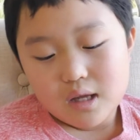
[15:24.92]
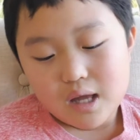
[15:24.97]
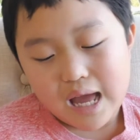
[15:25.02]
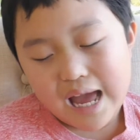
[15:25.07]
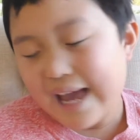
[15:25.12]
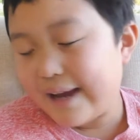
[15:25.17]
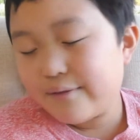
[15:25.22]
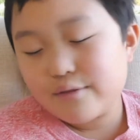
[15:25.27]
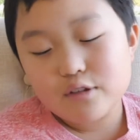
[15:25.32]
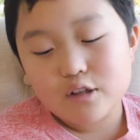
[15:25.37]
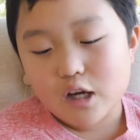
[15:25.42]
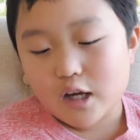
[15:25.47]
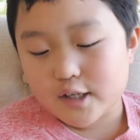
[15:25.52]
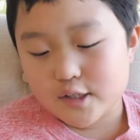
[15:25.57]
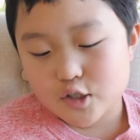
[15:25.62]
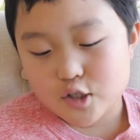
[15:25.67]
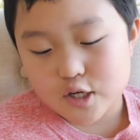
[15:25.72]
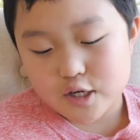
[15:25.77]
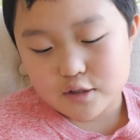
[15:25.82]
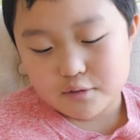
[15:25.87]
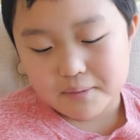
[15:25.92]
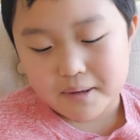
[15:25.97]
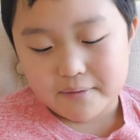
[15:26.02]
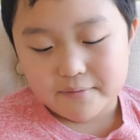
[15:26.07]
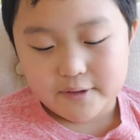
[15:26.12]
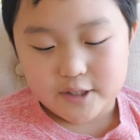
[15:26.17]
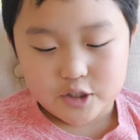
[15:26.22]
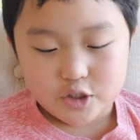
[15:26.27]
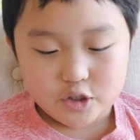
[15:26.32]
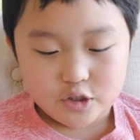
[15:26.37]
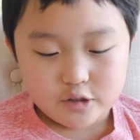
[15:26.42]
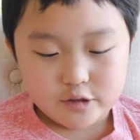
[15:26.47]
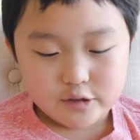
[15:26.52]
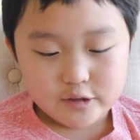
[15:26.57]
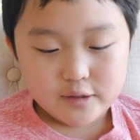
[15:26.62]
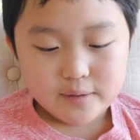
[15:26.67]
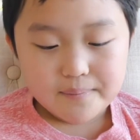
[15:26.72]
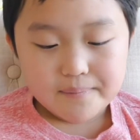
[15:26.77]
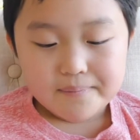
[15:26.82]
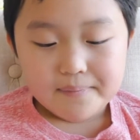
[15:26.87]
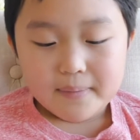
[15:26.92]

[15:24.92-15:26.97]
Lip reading: I would not change my features.